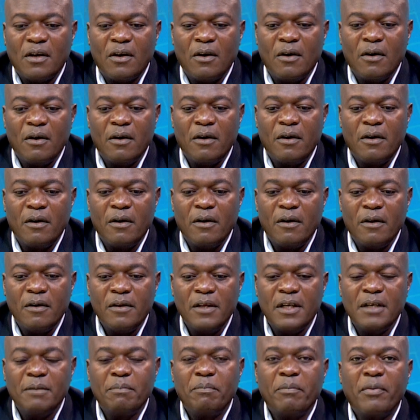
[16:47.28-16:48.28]
or
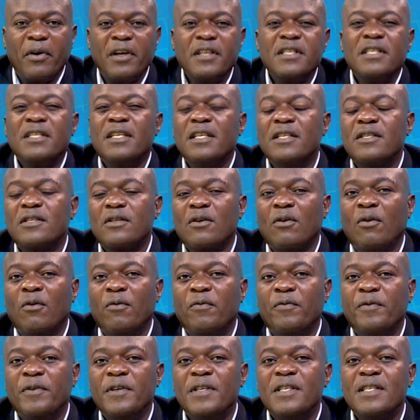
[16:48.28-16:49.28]
the president's
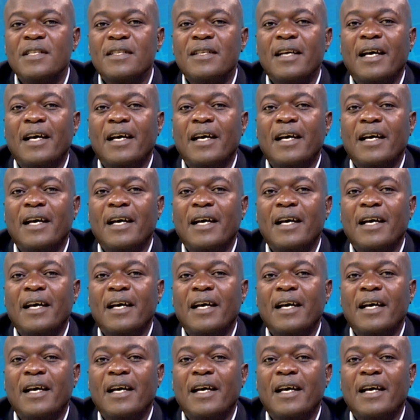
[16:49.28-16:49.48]
office